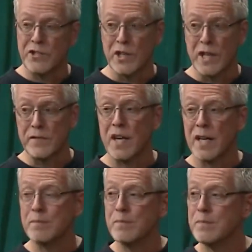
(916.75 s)
in your
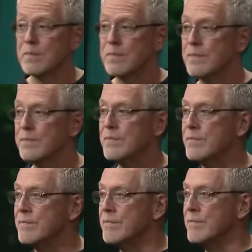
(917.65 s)
lifetime.
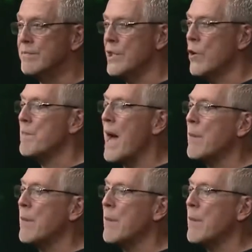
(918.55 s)
You're